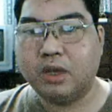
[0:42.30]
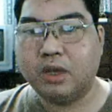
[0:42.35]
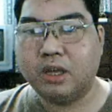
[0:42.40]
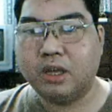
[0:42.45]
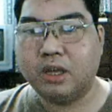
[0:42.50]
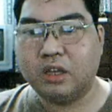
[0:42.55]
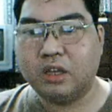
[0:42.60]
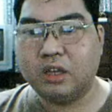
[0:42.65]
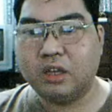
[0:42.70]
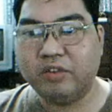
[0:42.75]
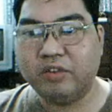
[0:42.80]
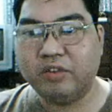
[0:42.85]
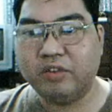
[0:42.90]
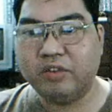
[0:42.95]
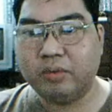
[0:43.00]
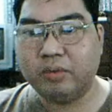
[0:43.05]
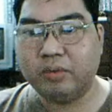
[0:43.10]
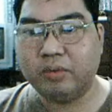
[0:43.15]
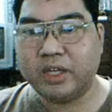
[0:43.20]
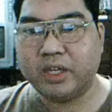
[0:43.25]
It differs
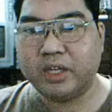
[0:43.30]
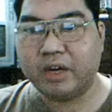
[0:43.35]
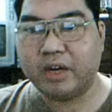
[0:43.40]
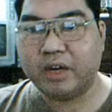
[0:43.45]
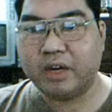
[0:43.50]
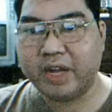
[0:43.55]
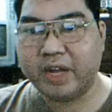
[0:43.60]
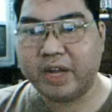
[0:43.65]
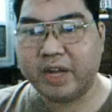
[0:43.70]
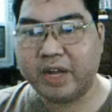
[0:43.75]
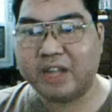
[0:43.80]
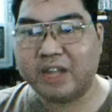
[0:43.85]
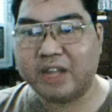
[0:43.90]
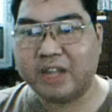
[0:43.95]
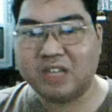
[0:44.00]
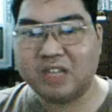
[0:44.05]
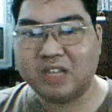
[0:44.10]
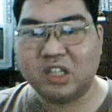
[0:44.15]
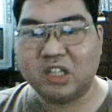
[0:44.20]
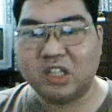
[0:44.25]
from the other
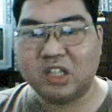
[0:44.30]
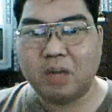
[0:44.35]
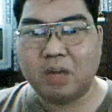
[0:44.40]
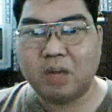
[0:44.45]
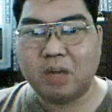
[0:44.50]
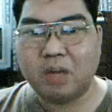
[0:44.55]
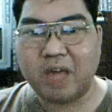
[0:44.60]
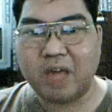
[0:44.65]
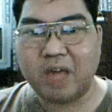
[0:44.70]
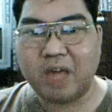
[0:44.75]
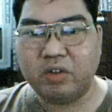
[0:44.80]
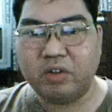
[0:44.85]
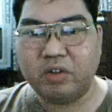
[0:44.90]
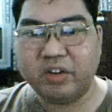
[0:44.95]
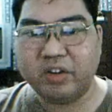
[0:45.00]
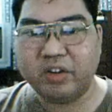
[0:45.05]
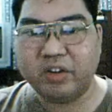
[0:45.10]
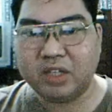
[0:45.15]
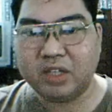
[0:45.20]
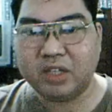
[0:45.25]
ASDs by having no
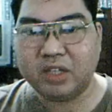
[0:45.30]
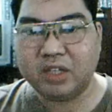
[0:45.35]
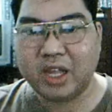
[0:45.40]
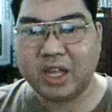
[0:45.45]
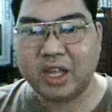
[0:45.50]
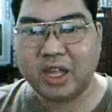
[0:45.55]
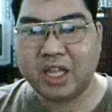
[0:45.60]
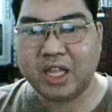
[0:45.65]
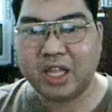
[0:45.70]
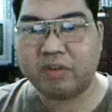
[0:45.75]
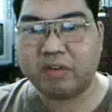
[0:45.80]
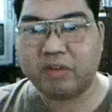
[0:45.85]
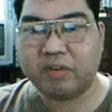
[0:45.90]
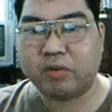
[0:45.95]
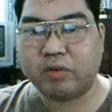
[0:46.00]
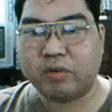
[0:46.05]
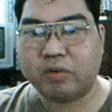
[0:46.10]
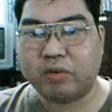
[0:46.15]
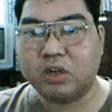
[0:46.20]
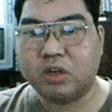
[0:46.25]
general delay in language
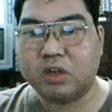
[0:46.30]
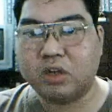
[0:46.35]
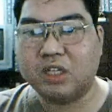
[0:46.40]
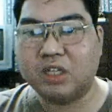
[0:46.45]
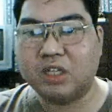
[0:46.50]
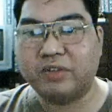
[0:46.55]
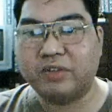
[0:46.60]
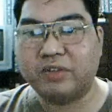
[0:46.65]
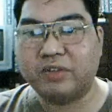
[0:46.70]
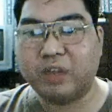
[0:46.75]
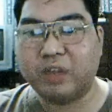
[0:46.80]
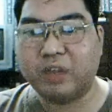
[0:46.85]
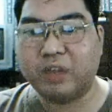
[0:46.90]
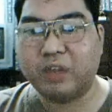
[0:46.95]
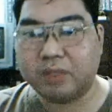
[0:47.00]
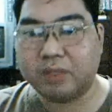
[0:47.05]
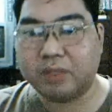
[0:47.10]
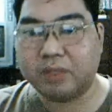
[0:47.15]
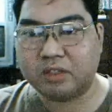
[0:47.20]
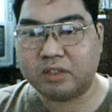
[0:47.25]
or cognitive
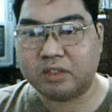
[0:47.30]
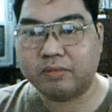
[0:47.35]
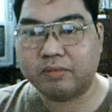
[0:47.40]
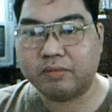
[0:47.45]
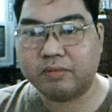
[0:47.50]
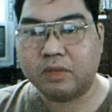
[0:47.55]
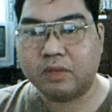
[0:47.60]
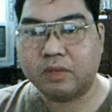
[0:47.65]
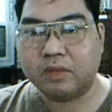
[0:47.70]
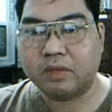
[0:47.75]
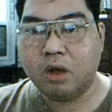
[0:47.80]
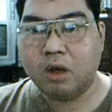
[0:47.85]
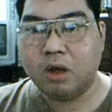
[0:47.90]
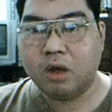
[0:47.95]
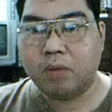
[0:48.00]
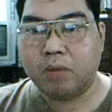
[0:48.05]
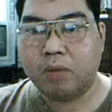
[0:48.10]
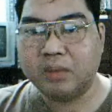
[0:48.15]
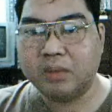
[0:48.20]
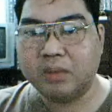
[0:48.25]
development.
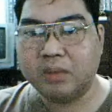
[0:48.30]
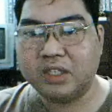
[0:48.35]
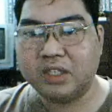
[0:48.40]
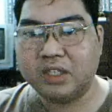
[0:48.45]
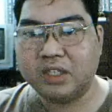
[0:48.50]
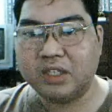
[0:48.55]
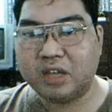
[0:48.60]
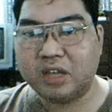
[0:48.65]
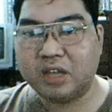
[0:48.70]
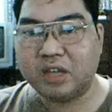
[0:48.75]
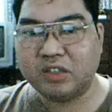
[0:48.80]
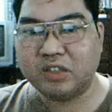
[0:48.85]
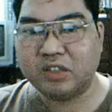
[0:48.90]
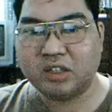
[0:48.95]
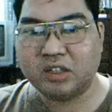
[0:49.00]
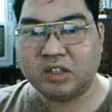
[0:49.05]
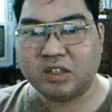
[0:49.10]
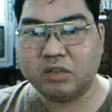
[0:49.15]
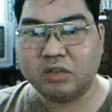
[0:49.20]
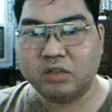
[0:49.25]
Problems in diagnosis
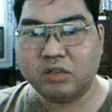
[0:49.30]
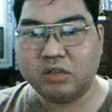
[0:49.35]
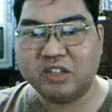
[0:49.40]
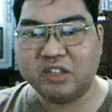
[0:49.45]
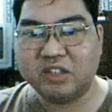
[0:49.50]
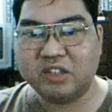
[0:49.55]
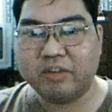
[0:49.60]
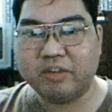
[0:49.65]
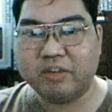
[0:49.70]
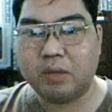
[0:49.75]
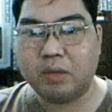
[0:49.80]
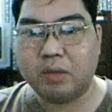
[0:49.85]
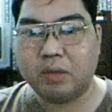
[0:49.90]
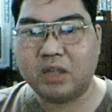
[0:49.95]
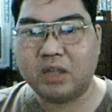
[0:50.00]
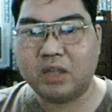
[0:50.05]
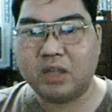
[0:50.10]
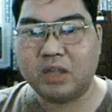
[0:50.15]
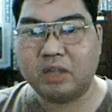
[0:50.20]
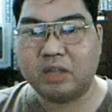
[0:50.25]
include disagreement among
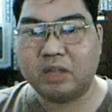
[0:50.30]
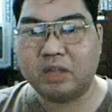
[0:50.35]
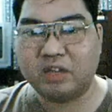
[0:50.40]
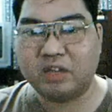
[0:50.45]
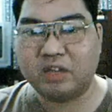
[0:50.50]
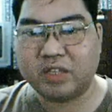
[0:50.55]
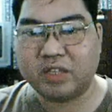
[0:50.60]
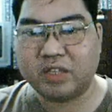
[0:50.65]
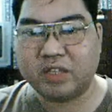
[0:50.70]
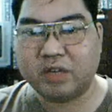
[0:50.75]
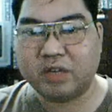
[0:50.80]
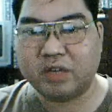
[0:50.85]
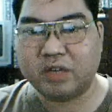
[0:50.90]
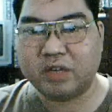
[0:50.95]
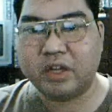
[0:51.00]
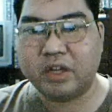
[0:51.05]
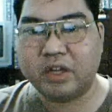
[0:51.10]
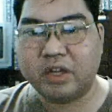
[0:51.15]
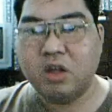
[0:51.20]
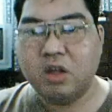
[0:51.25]
diagnostic
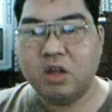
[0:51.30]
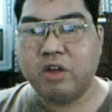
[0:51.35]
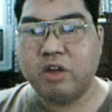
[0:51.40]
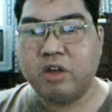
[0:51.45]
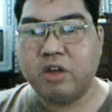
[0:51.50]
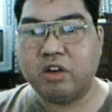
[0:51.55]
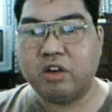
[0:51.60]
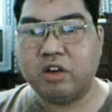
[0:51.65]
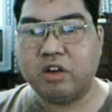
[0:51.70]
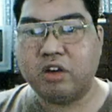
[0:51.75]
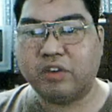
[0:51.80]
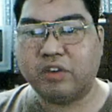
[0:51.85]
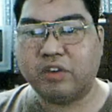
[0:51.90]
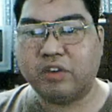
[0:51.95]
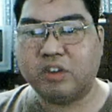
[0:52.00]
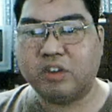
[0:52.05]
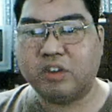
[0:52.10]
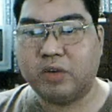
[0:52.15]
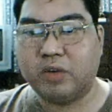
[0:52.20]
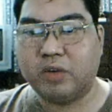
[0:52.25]
criteria,
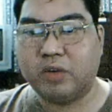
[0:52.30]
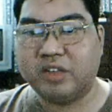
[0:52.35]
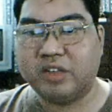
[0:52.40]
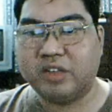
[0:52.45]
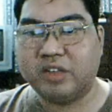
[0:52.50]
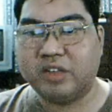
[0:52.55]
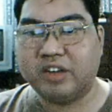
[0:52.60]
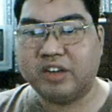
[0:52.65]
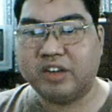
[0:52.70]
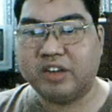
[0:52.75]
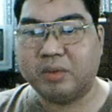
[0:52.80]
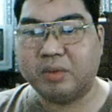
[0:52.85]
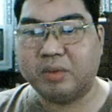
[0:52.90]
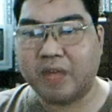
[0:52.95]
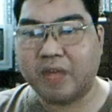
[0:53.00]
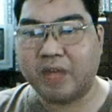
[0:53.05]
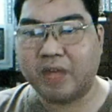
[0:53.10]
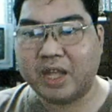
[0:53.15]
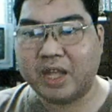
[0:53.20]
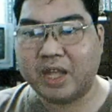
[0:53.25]
controversy over the distinction between
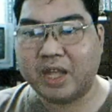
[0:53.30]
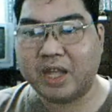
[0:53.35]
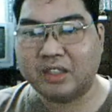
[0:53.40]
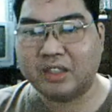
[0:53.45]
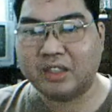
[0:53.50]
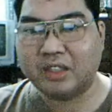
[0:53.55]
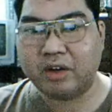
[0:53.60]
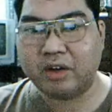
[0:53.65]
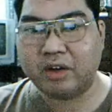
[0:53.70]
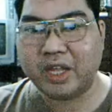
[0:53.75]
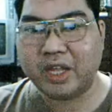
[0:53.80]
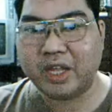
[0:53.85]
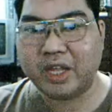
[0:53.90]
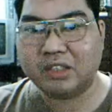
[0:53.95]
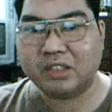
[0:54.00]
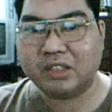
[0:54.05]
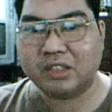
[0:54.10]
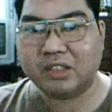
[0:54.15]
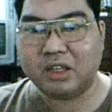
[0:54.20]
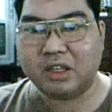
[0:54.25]
AS and other
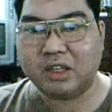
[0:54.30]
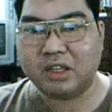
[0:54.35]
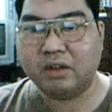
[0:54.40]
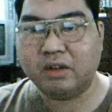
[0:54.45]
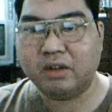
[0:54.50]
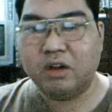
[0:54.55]
ASD